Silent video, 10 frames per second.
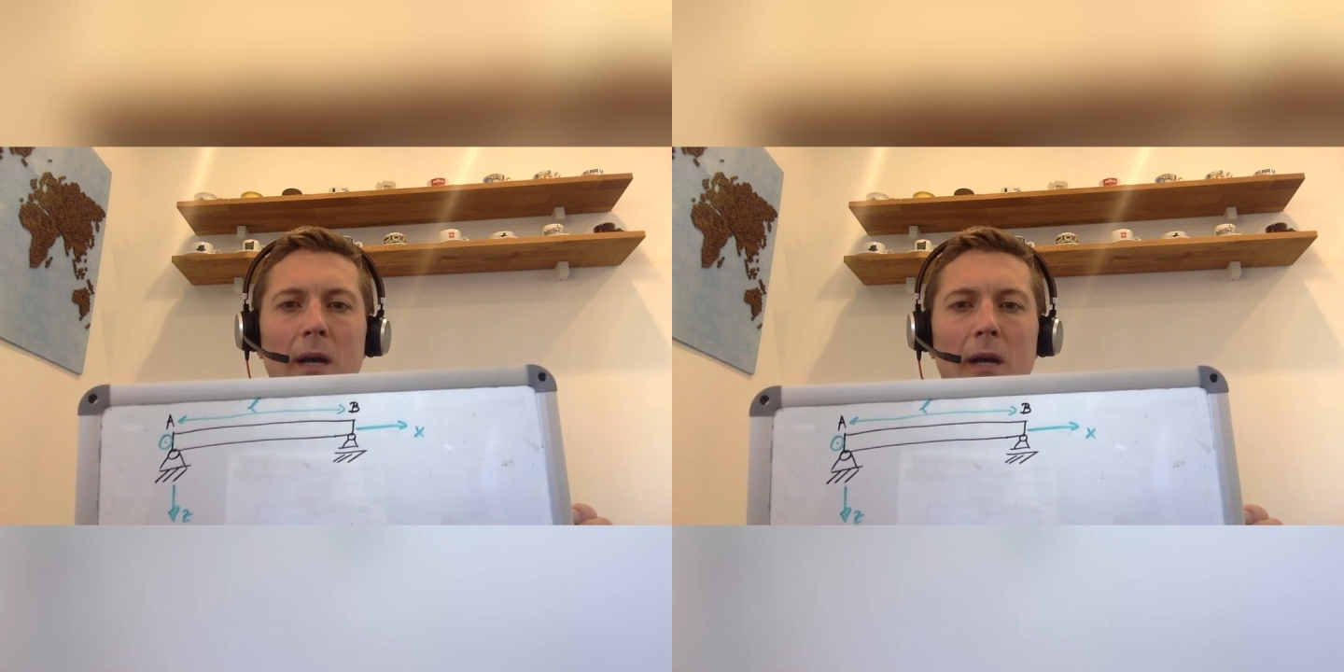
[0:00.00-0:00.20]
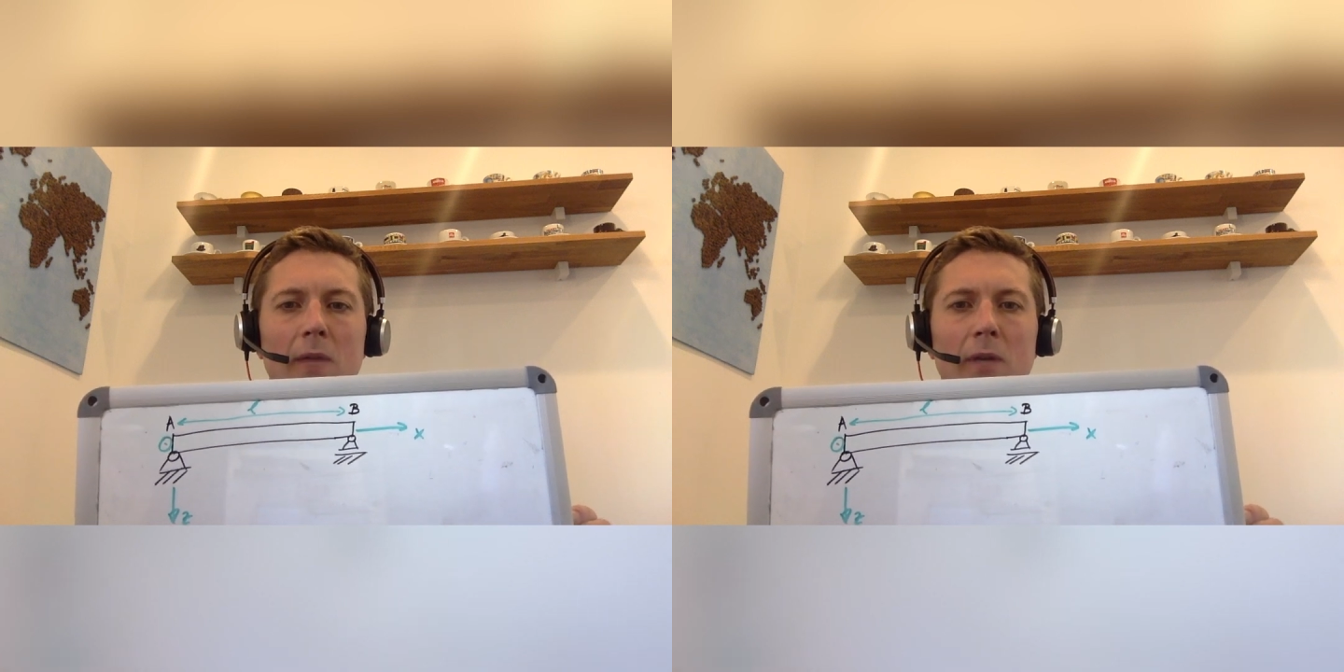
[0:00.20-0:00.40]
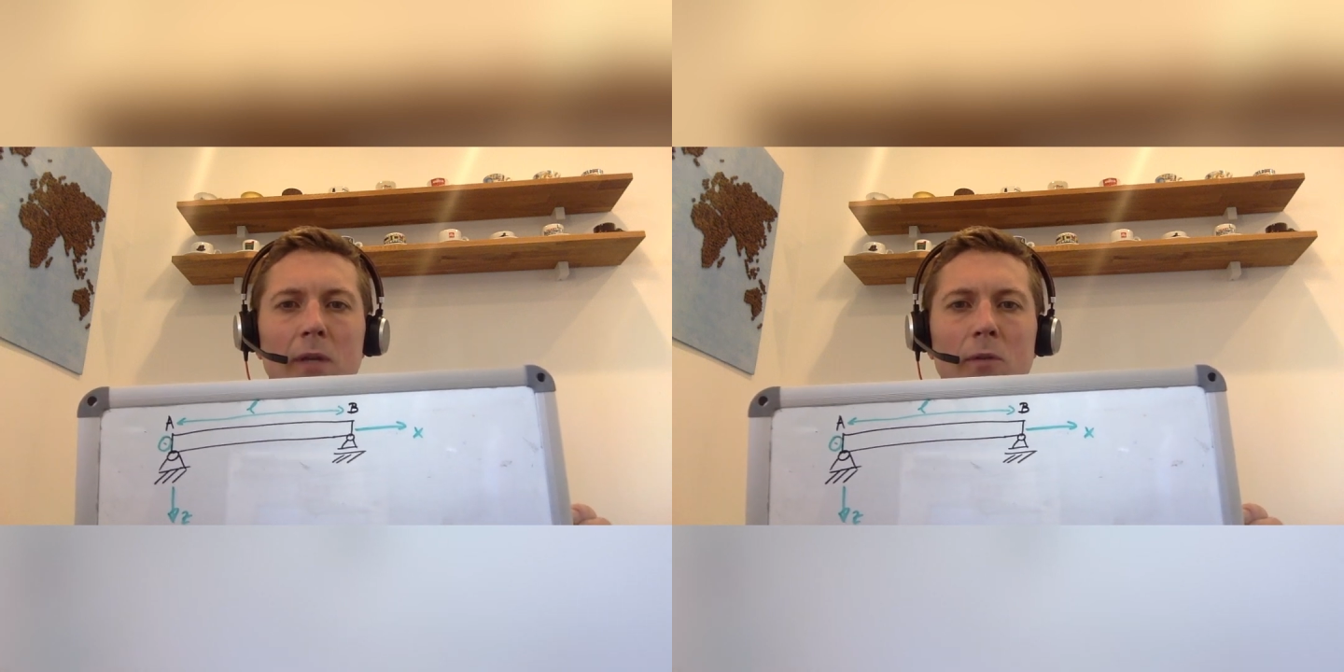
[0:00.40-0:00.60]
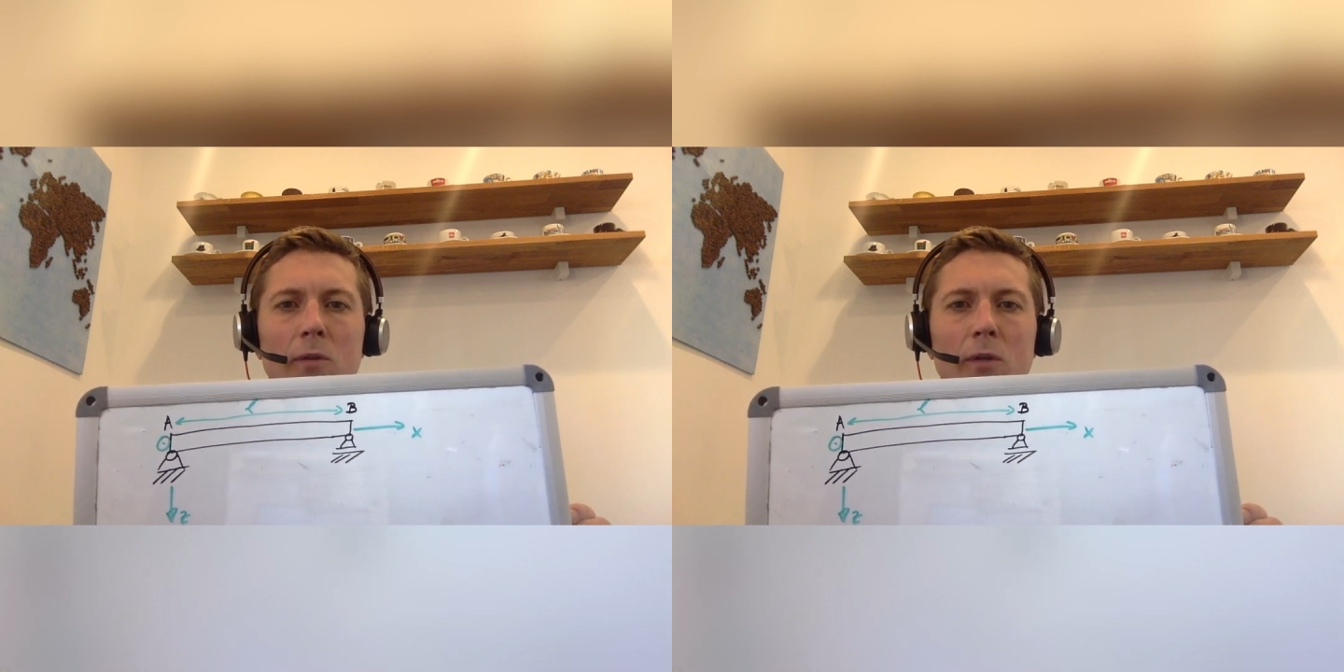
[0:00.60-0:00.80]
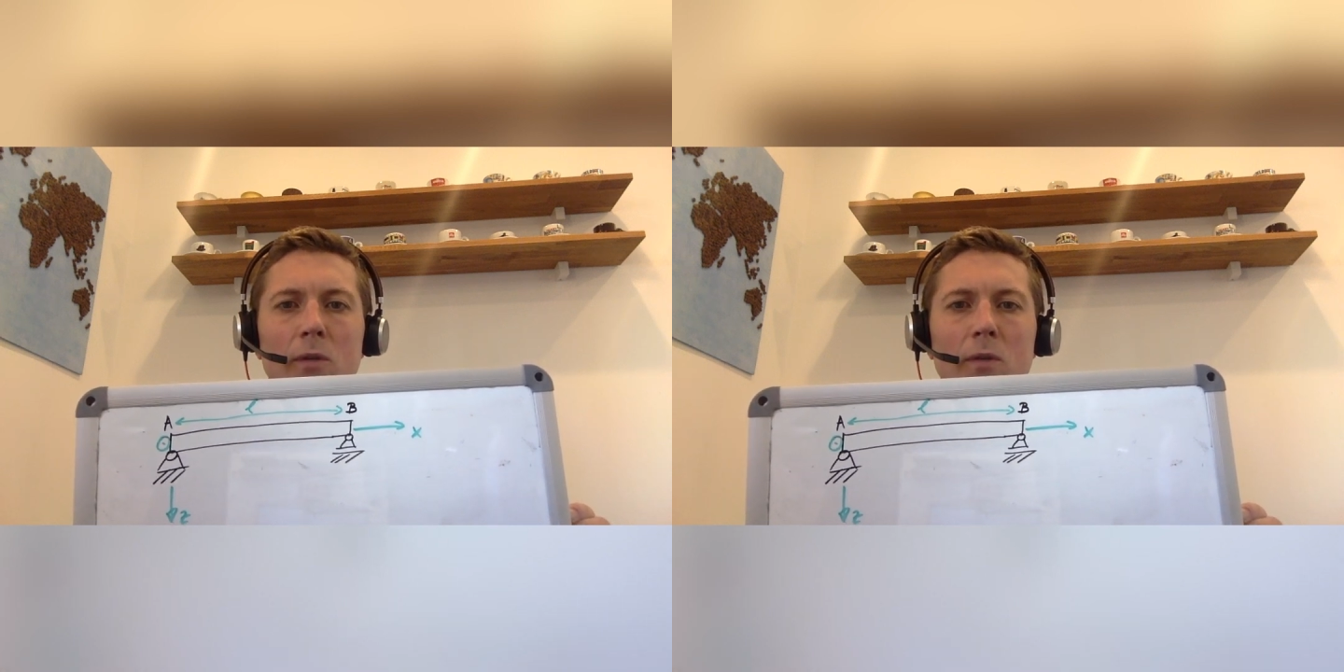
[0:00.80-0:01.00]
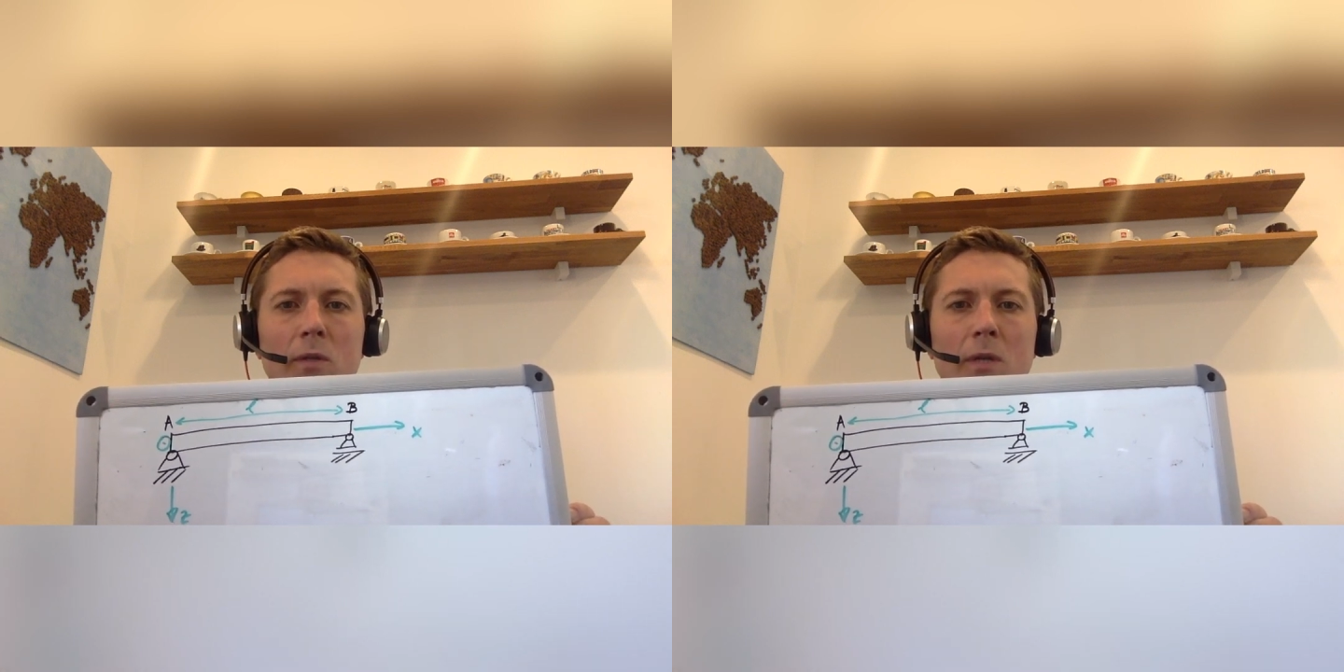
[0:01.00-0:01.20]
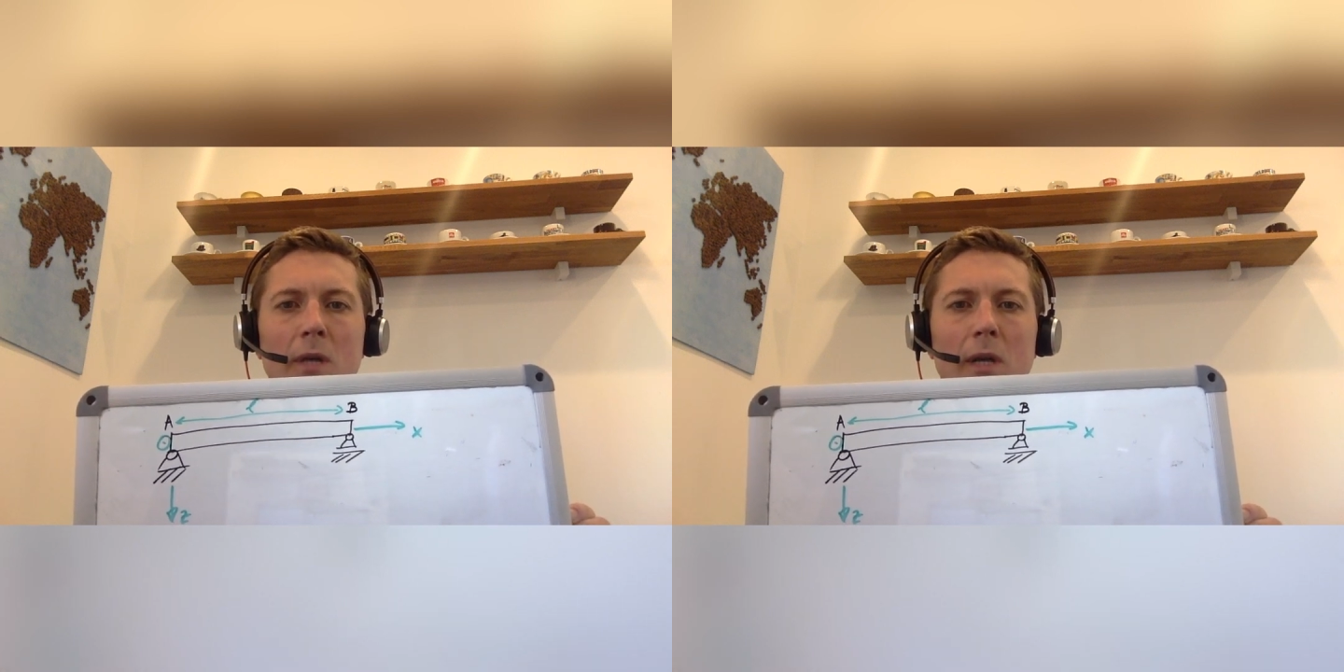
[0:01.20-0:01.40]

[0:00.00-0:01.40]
I've introduced